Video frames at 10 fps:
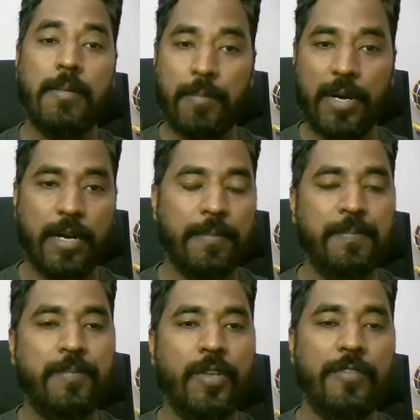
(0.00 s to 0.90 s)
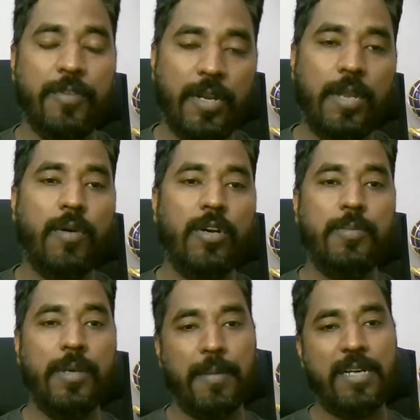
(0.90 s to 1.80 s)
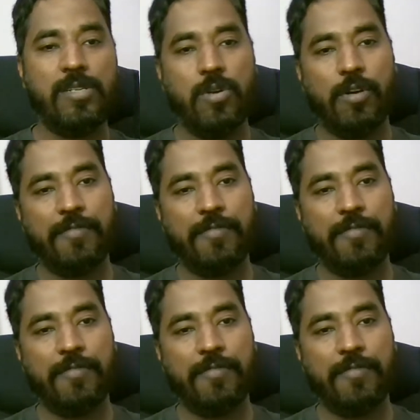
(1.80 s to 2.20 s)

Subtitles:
But if you really want to be a master